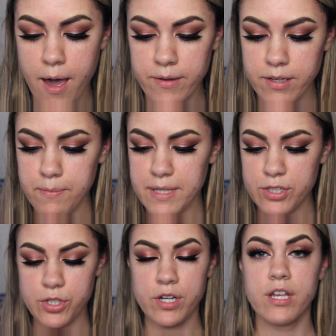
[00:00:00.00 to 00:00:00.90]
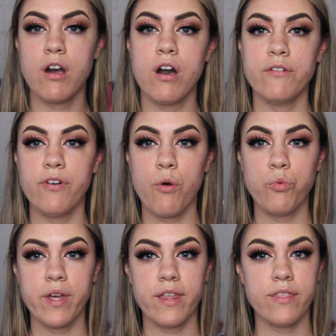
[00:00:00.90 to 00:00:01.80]
I'm gonna be starting off
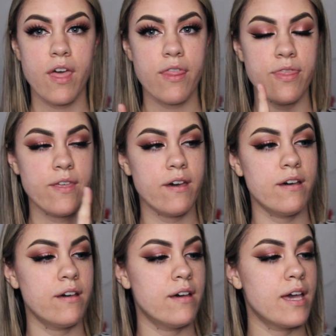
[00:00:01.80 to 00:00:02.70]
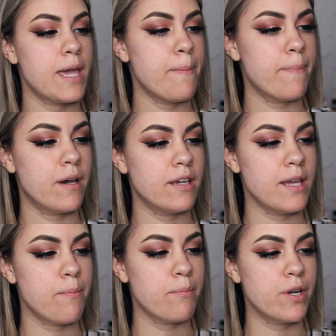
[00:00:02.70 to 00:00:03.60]
with the
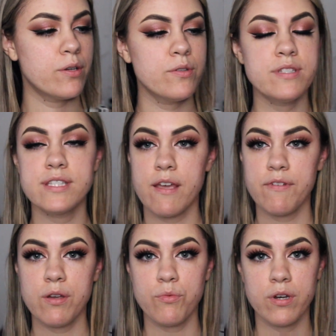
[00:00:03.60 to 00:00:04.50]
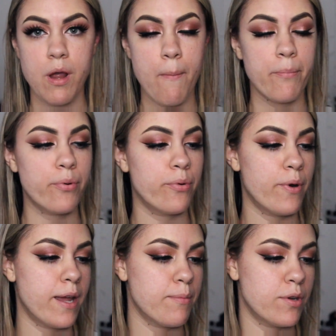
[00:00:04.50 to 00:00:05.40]
Emani Miracle 7-in-1
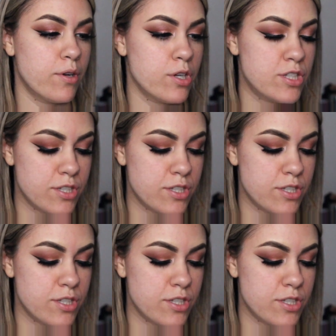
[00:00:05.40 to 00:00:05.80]
Primer